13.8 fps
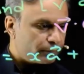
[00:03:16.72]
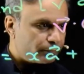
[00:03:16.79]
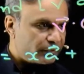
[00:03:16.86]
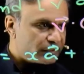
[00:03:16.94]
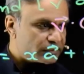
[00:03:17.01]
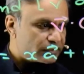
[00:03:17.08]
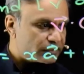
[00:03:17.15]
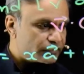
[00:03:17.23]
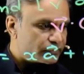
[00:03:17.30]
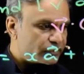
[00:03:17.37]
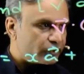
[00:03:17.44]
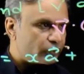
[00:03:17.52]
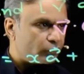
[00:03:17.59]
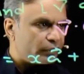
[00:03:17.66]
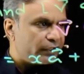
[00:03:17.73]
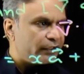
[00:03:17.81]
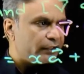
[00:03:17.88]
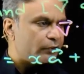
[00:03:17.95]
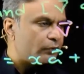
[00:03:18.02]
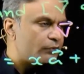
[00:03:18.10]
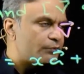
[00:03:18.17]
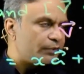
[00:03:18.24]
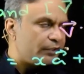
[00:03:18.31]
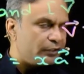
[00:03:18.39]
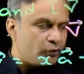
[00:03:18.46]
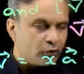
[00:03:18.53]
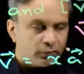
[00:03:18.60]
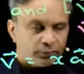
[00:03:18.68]
plus 0. A cross b
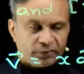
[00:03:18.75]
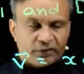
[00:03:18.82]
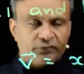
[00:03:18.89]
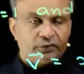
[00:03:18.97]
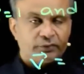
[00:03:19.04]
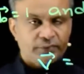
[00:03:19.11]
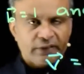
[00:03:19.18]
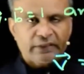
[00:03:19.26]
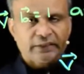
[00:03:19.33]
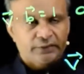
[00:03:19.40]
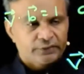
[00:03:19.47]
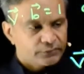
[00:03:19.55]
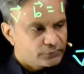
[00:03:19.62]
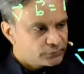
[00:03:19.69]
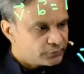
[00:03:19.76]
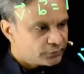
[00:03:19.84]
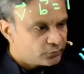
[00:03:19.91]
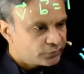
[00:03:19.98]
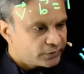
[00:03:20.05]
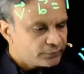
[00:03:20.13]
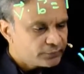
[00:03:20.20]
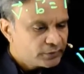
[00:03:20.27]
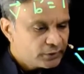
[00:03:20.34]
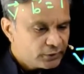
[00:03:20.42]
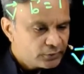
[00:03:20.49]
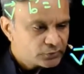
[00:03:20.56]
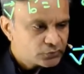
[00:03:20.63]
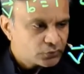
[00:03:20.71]
dot b will be 0. Okay,
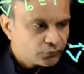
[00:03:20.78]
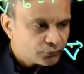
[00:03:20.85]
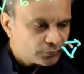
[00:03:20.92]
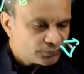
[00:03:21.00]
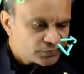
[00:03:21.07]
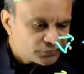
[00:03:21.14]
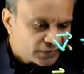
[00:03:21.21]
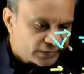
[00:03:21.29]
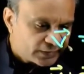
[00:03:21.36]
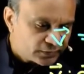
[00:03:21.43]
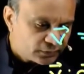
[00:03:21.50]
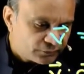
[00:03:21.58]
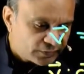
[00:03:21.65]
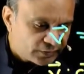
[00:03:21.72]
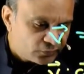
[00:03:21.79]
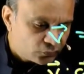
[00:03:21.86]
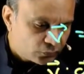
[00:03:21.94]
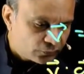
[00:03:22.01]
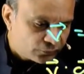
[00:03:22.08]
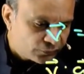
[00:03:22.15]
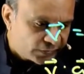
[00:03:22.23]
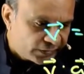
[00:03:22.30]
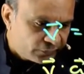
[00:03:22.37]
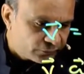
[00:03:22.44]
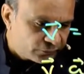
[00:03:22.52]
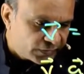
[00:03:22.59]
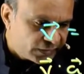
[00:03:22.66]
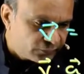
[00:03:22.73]
so from this we get the value of y.
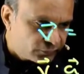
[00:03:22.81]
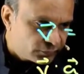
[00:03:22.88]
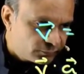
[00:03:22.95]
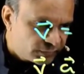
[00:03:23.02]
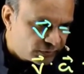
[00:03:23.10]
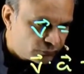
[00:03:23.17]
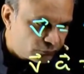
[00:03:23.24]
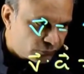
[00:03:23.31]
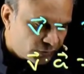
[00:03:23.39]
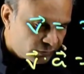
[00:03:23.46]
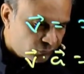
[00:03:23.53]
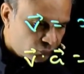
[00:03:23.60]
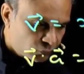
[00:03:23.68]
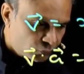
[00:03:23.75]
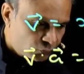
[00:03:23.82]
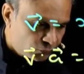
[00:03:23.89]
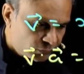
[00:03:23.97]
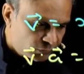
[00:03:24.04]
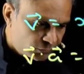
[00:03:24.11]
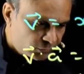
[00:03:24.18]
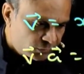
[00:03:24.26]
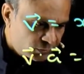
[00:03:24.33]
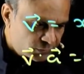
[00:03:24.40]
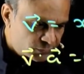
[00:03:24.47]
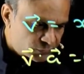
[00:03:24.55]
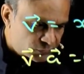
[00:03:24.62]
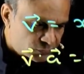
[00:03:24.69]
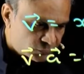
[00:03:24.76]
Y will be 1 over
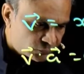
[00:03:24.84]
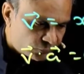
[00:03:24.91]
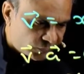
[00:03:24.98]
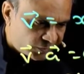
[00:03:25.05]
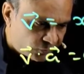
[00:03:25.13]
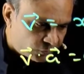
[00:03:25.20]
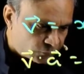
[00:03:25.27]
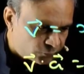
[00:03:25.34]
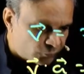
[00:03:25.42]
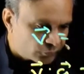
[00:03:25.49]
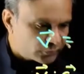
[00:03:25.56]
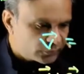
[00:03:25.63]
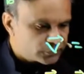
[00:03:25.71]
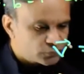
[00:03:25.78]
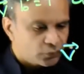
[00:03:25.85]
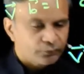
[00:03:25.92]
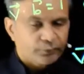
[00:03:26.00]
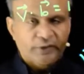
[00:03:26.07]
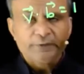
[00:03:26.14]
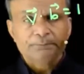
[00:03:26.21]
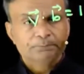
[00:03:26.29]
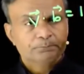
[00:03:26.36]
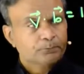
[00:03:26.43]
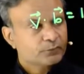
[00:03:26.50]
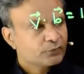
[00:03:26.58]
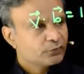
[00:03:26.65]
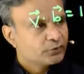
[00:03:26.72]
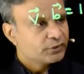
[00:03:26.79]
square of modulus of b.
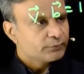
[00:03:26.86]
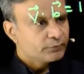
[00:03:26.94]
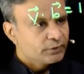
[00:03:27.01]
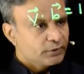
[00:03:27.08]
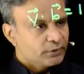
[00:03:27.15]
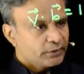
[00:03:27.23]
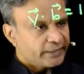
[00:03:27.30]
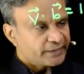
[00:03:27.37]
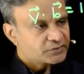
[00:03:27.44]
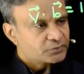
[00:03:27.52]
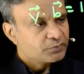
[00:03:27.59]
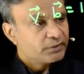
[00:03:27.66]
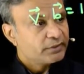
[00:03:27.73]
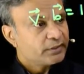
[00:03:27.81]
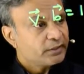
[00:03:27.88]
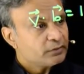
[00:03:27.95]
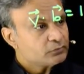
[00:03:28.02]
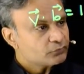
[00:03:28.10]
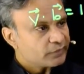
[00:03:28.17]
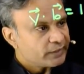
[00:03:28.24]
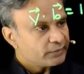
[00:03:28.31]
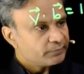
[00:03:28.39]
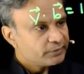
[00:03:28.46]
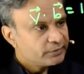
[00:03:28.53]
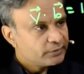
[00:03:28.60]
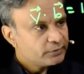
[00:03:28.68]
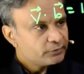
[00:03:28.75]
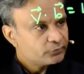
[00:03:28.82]
Okay, x mil gaya, y mil
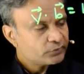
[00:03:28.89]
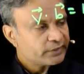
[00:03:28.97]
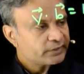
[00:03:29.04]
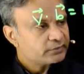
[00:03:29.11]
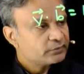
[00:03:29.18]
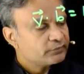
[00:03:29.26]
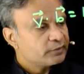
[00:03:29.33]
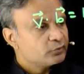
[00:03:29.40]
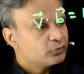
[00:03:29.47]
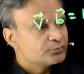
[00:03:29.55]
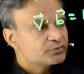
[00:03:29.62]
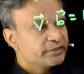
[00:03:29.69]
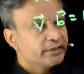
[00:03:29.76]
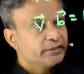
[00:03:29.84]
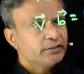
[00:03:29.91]
gaya. To get the value of z,